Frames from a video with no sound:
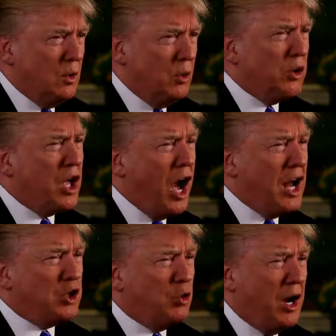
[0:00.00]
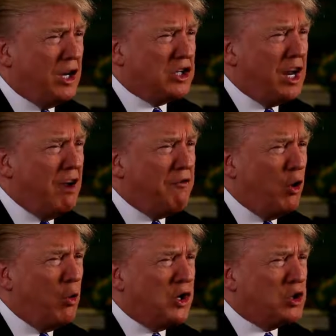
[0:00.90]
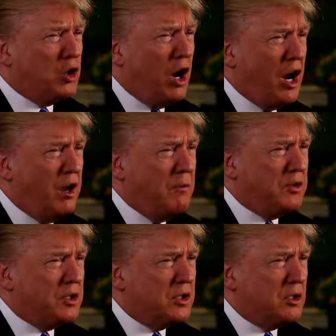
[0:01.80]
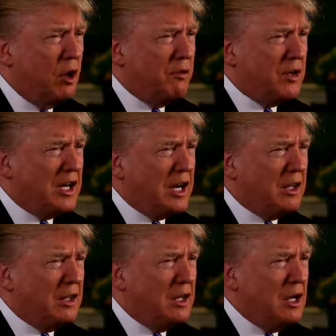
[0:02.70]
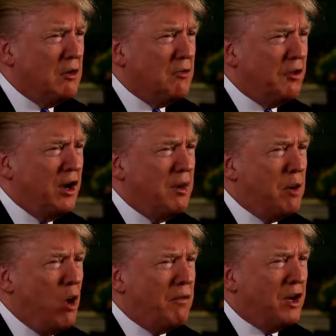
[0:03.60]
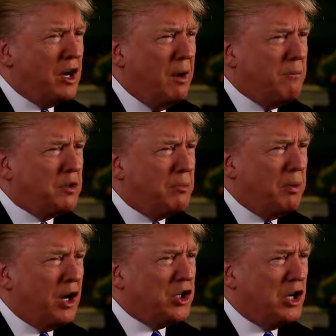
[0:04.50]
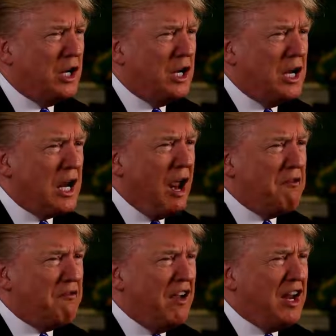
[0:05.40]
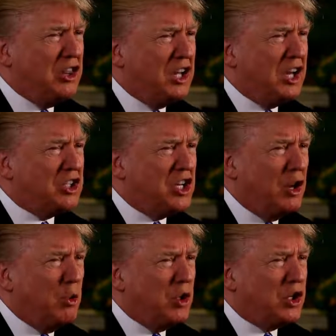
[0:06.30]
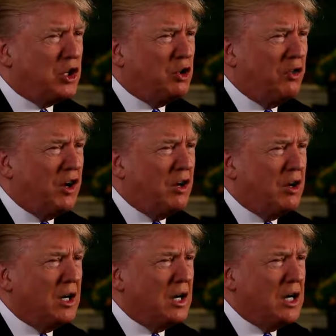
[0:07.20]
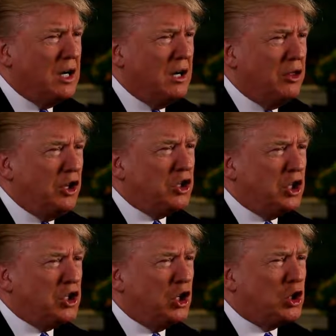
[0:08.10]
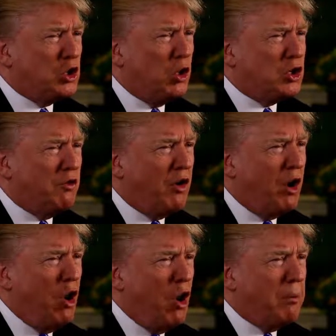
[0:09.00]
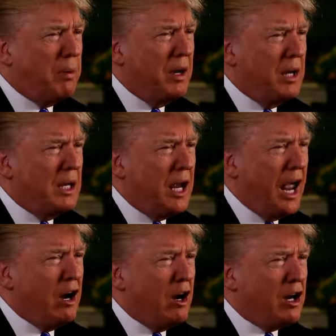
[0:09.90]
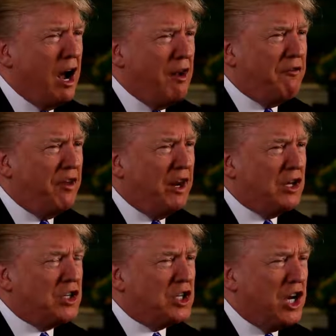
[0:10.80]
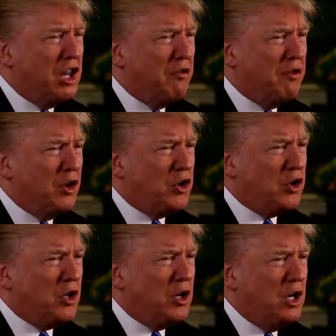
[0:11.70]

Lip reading: With God's grace, life always triumphs over death. Freedom overcomes oppression, and faith extinguishes fear. This is the source of our hope and our confidence in the future.